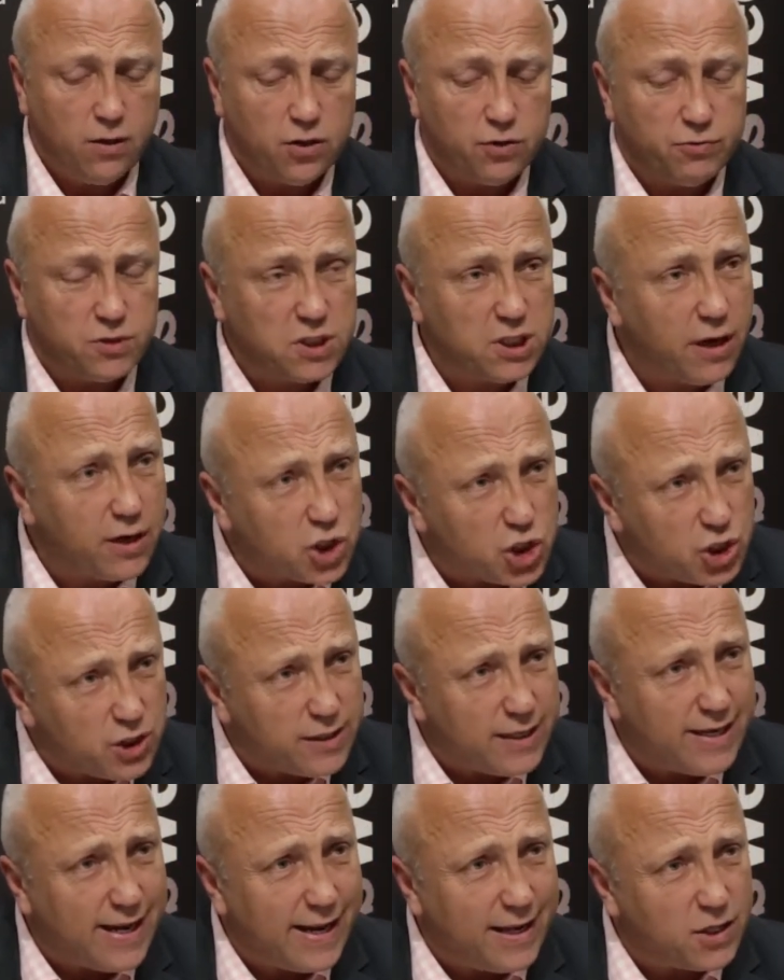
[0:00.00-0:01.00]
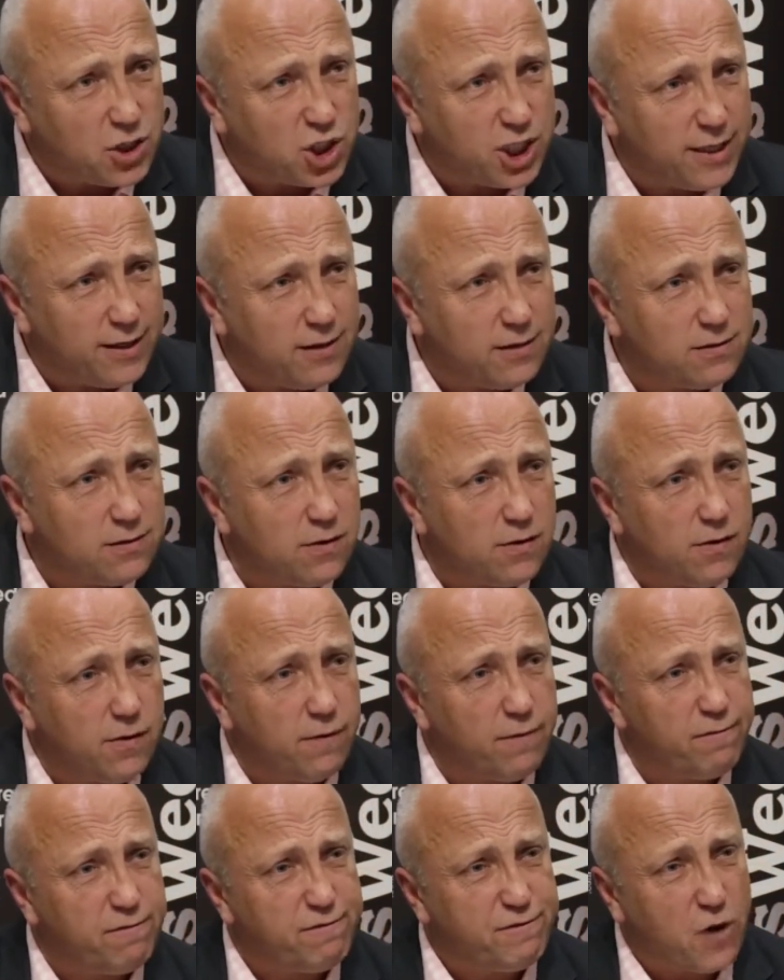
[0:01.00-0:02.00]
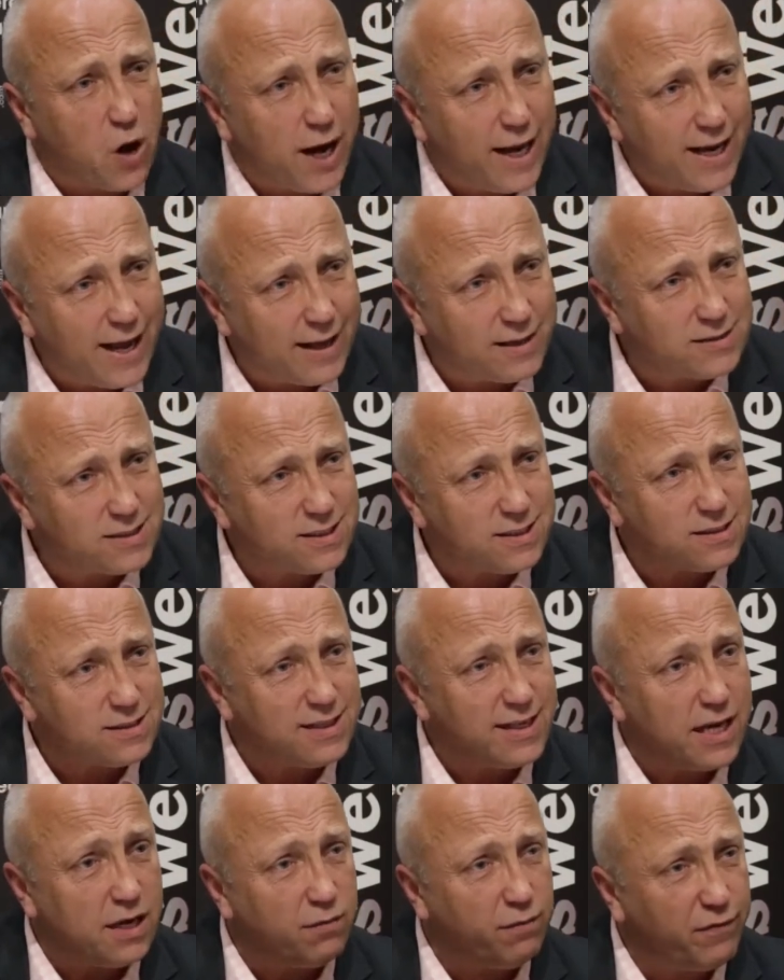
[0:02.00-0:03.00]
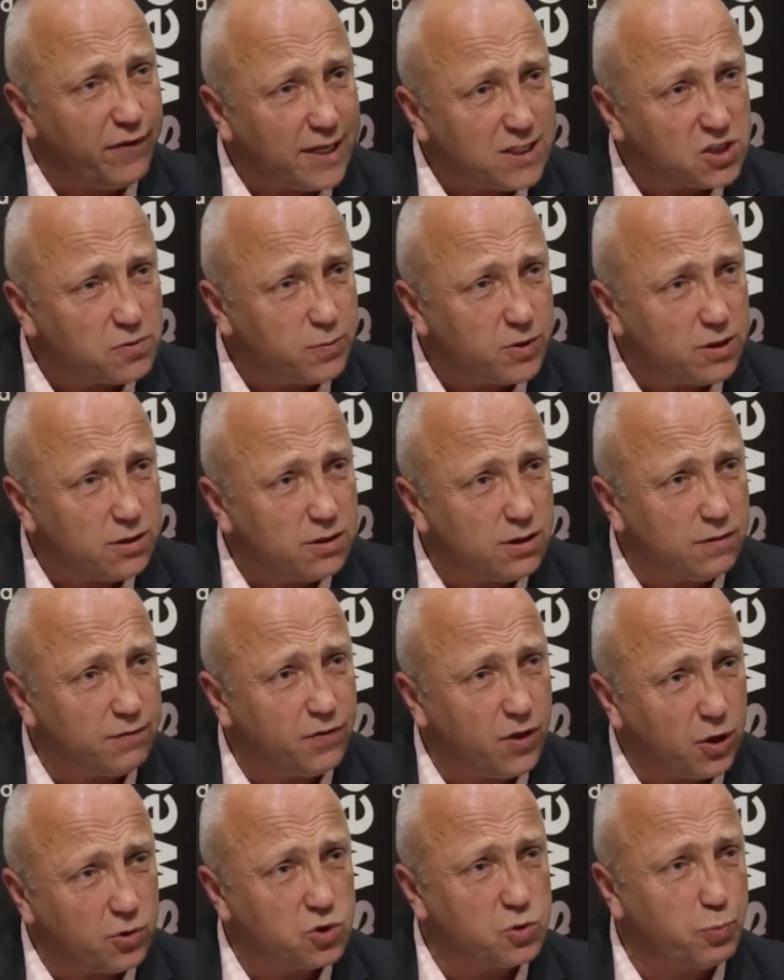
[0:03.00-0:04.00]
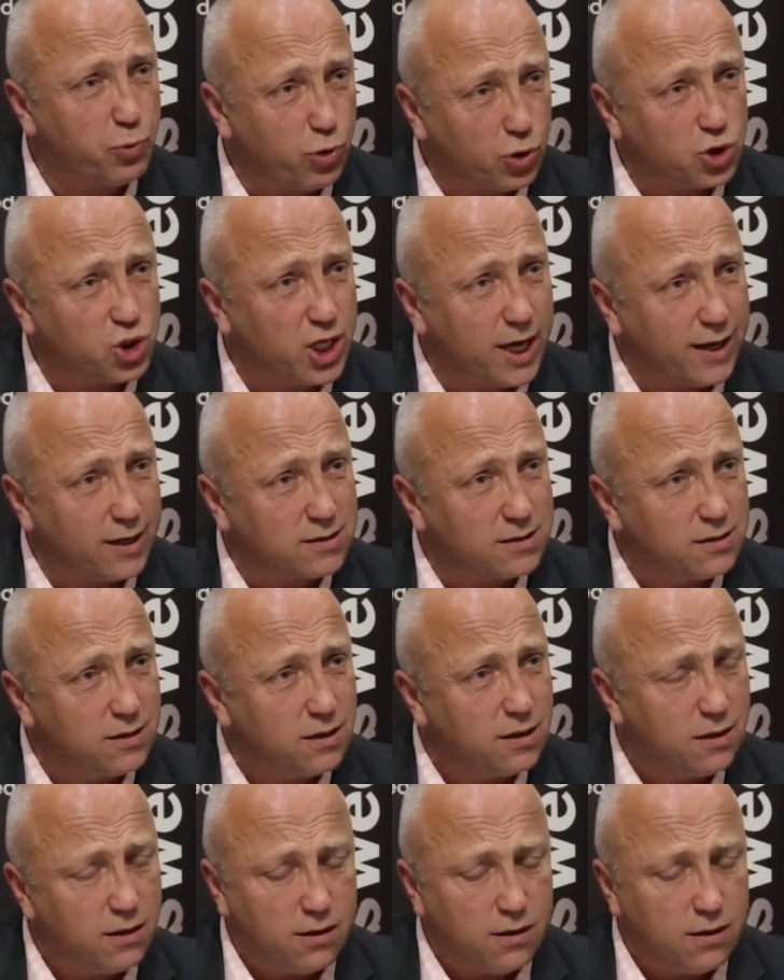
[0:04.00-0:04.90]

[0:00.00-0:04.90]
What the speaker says: The reduction in energy finances the investment of those projects.